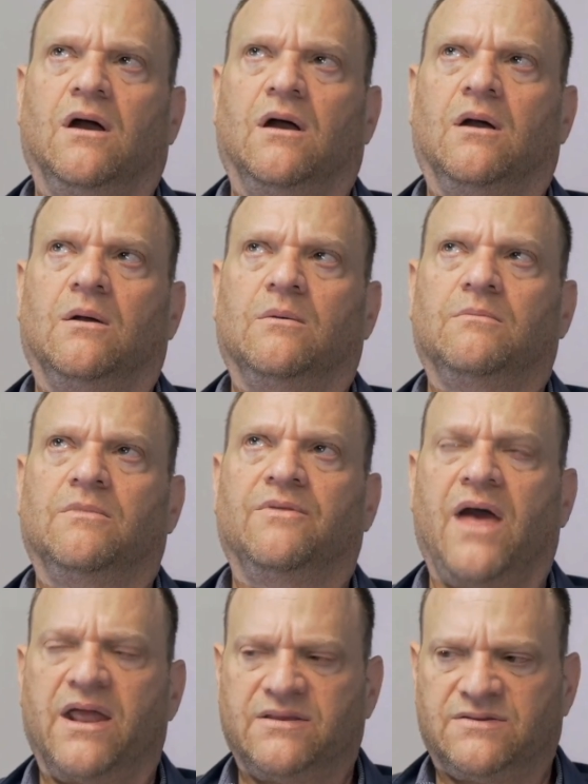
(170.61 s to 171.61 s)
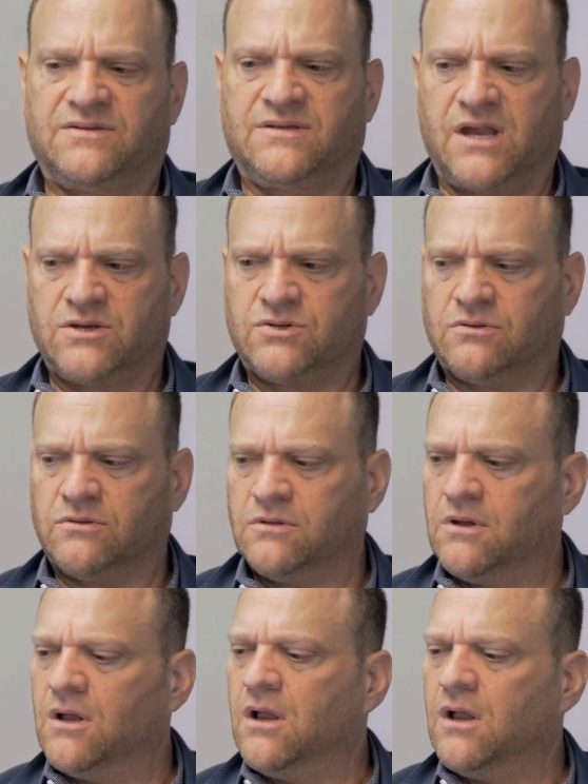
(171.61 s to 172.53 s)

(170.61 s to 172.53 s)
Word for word: um, that is essential.